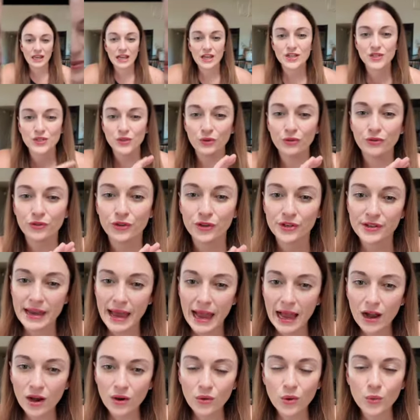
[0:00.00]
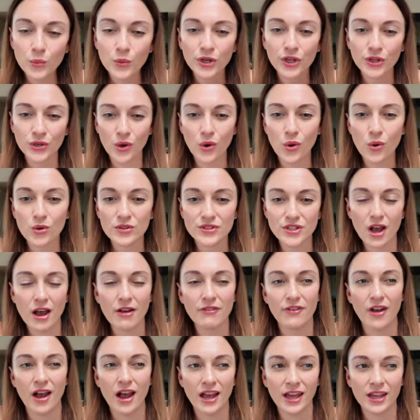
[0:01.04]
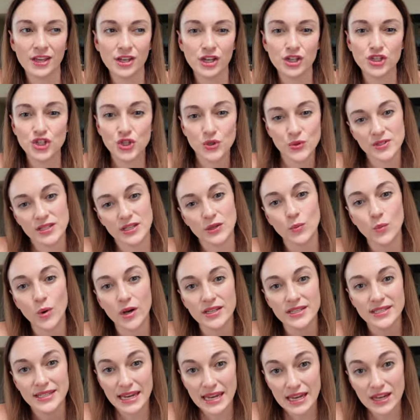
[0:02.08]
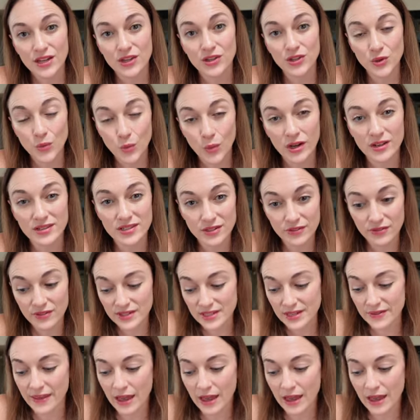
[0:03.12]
So for now, we're gonna hold off on choosing what date you want to visit